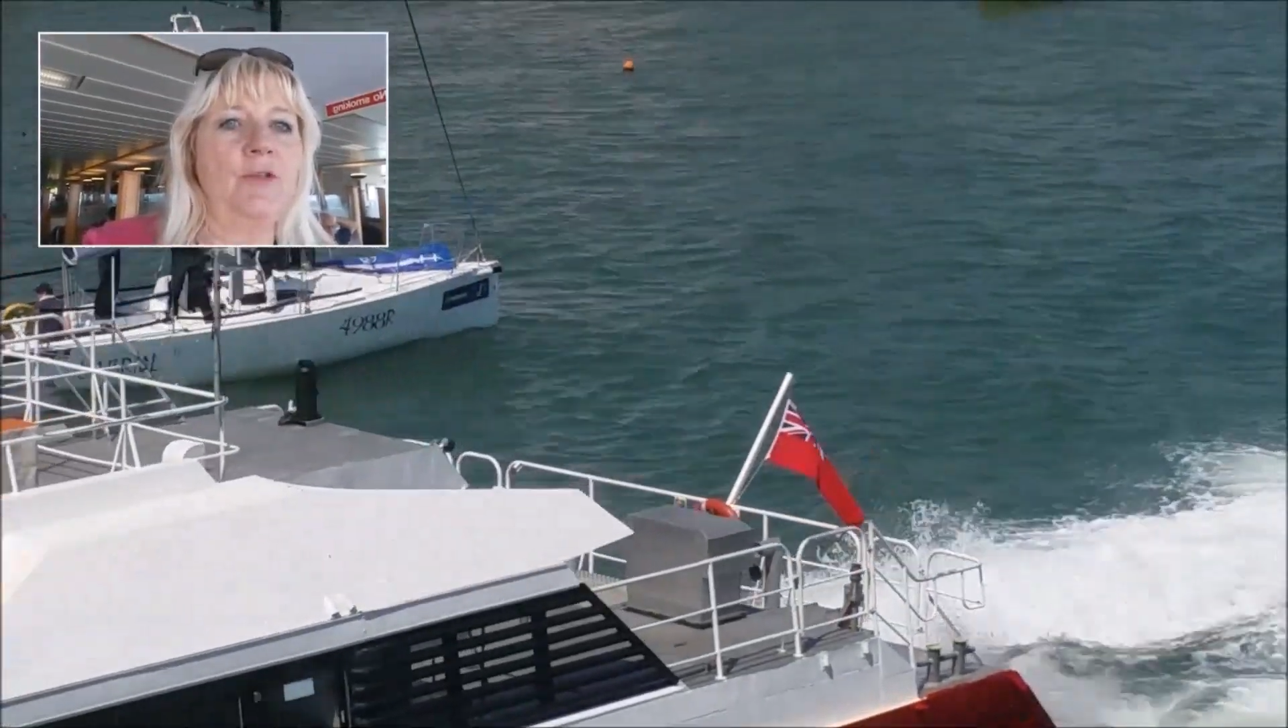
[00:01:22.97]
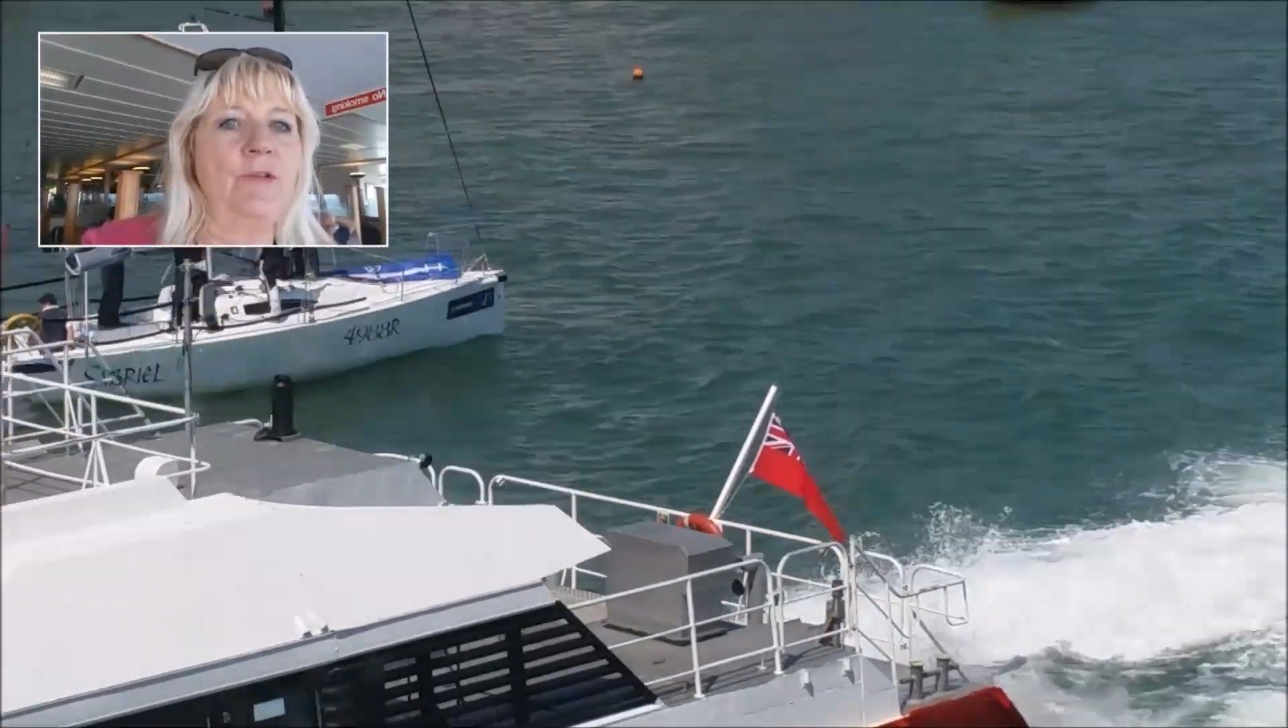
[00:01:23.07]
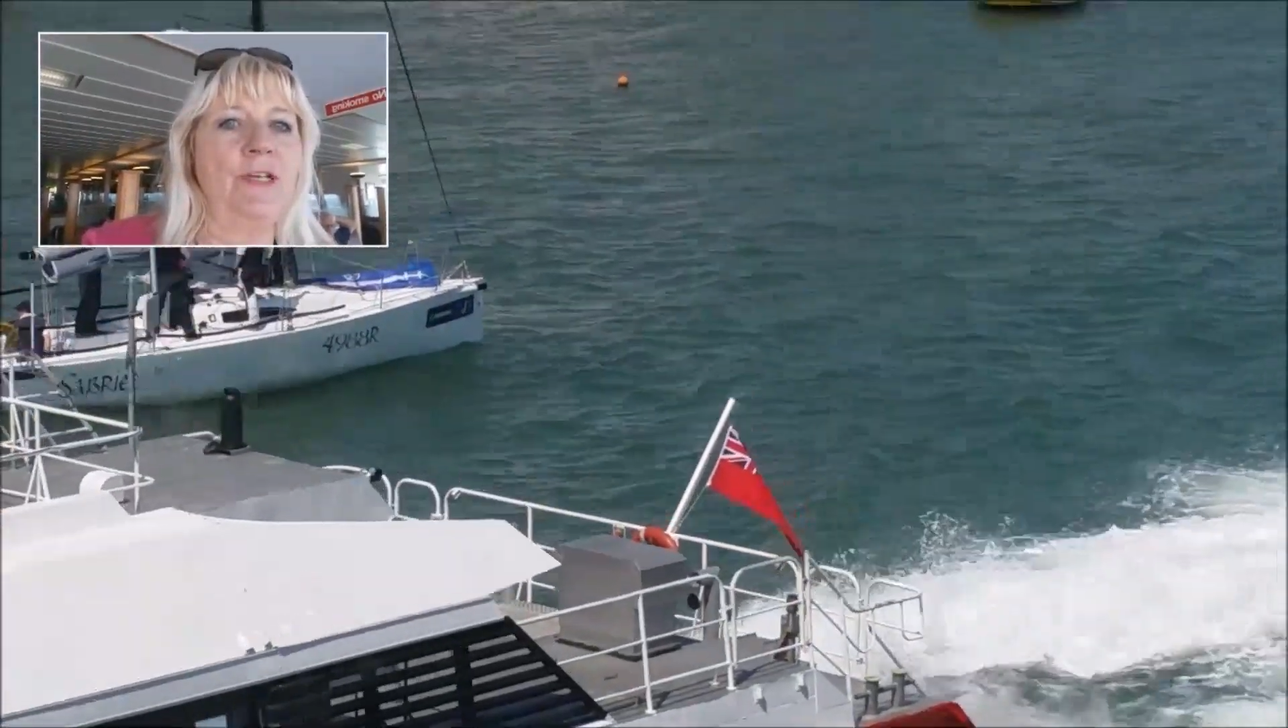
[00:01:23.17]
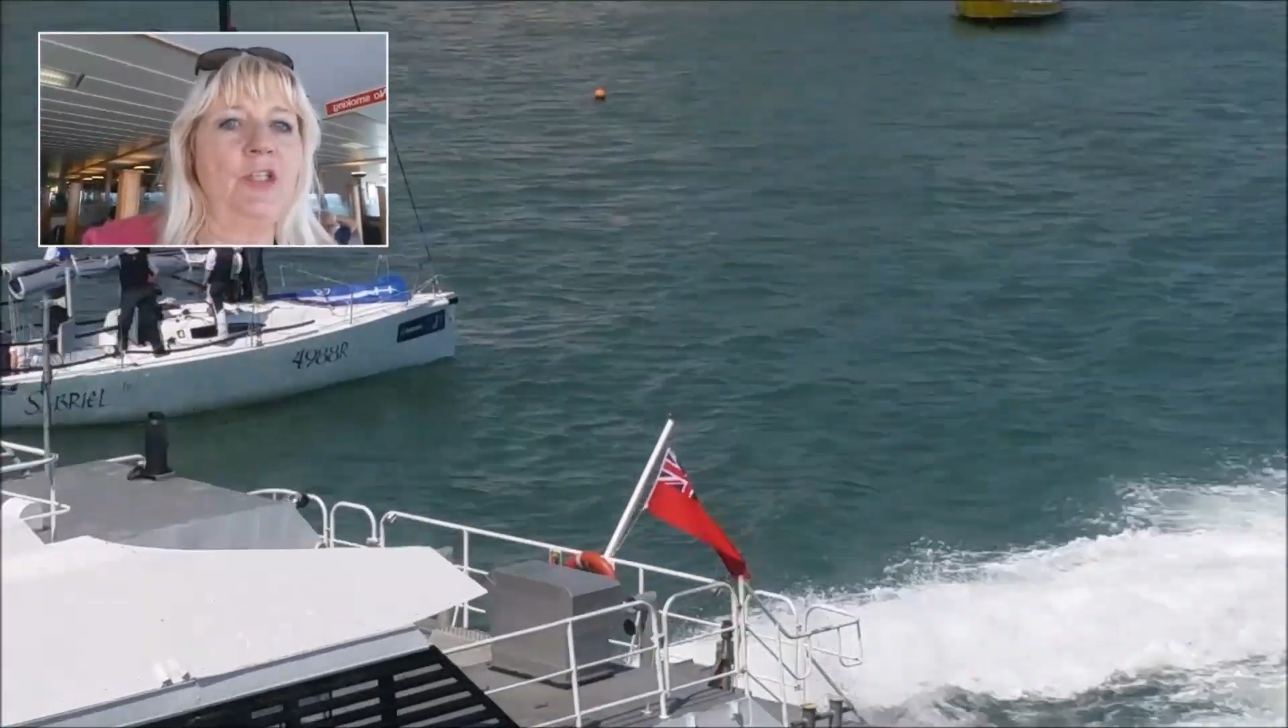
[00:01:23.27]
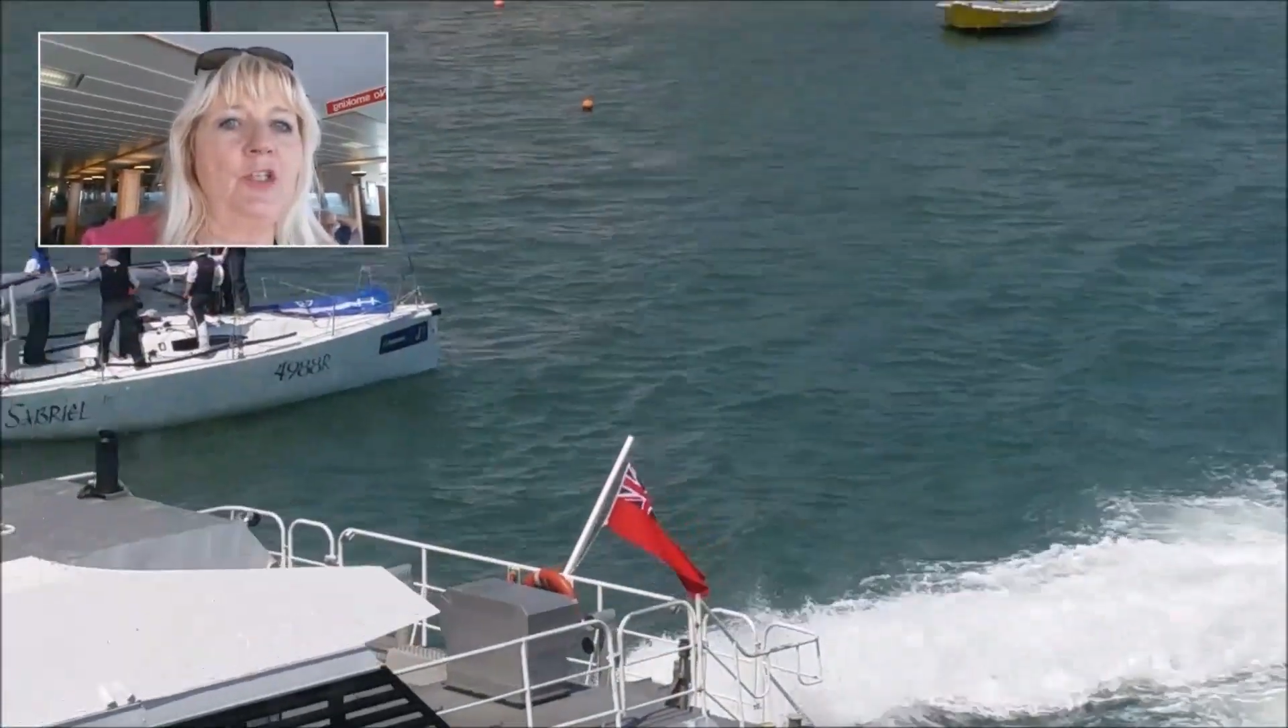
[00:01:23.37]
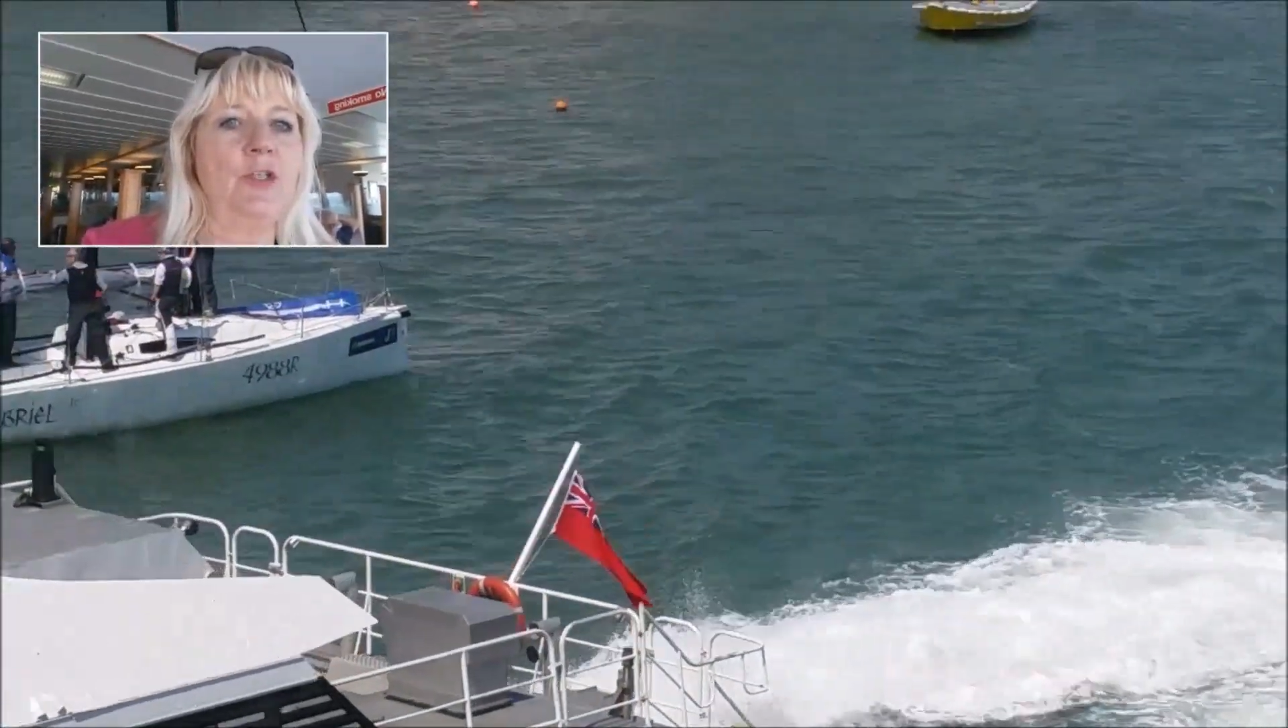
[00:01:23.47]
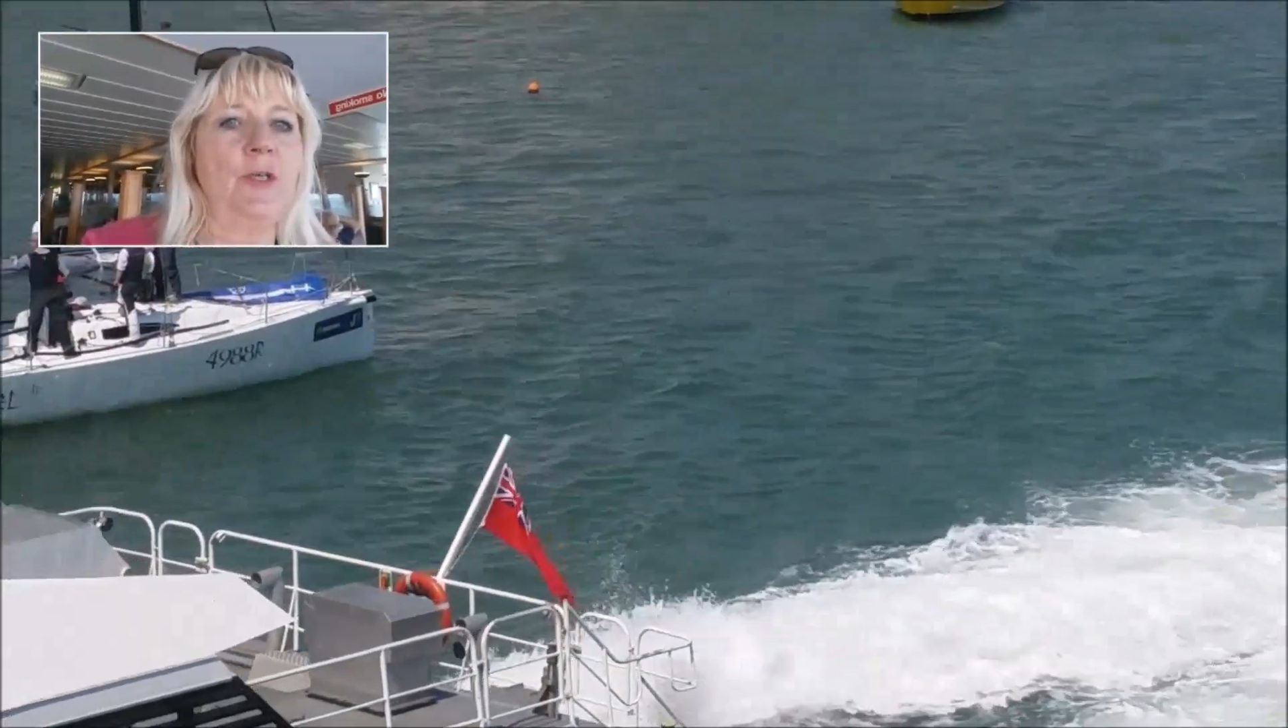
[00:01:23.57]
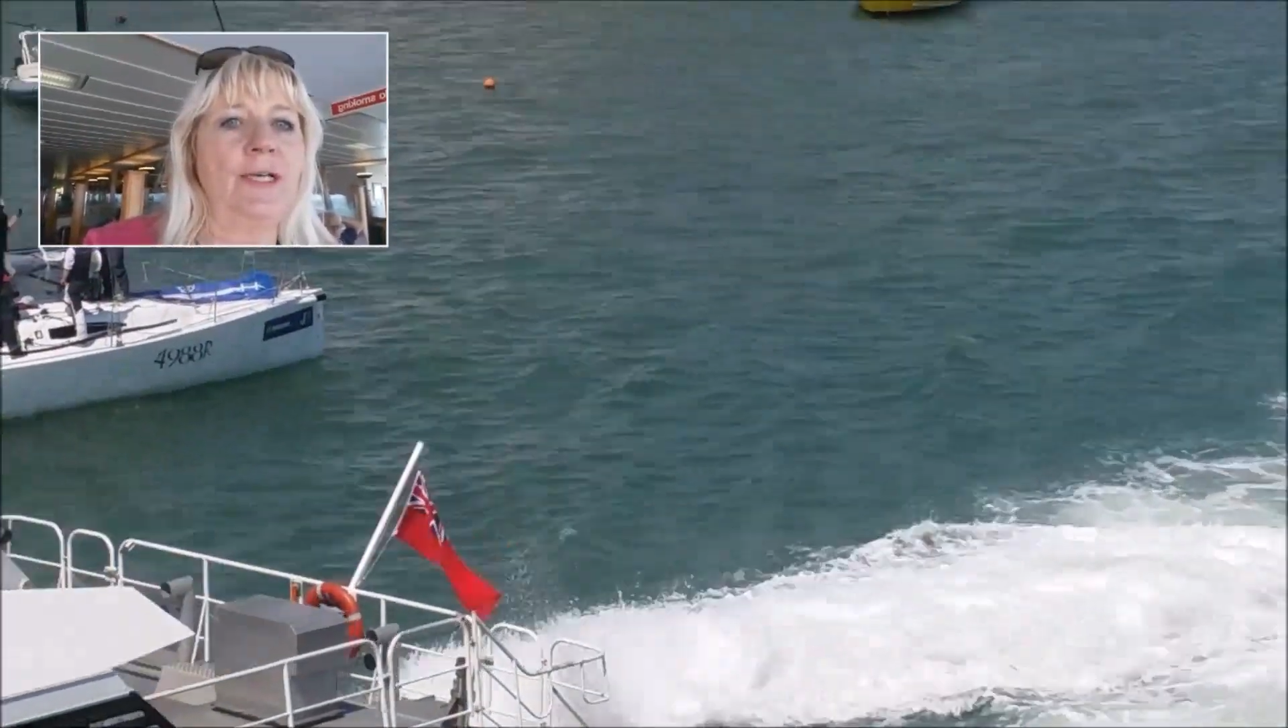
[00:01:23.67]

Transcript: direction to